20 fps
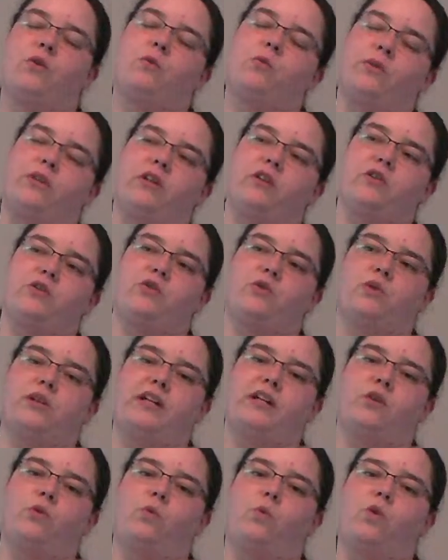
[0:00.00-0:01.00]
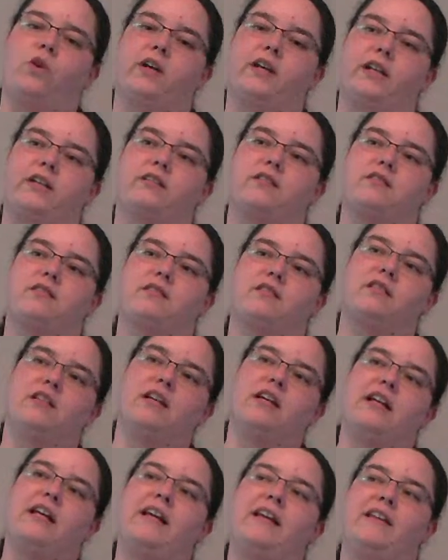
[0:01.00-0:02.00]
When there is tornado warnings,
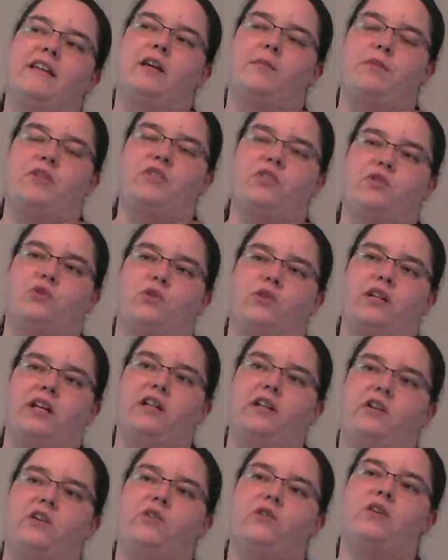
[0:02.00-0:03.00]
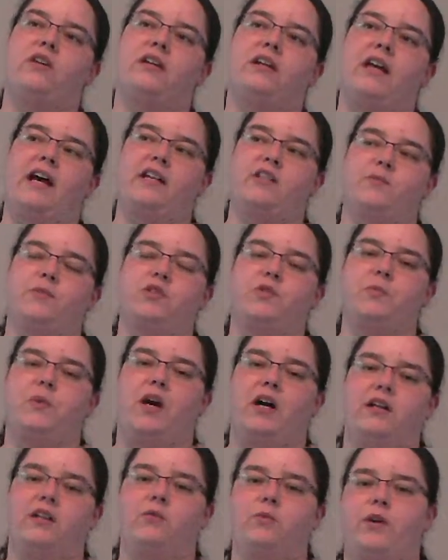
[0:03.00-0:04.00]
that means a tornado has been
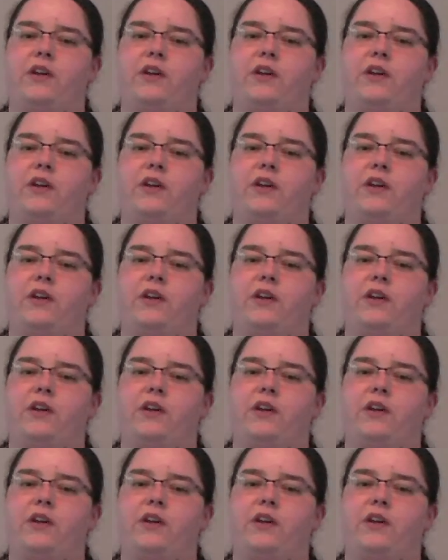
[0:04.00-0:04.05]
spotted,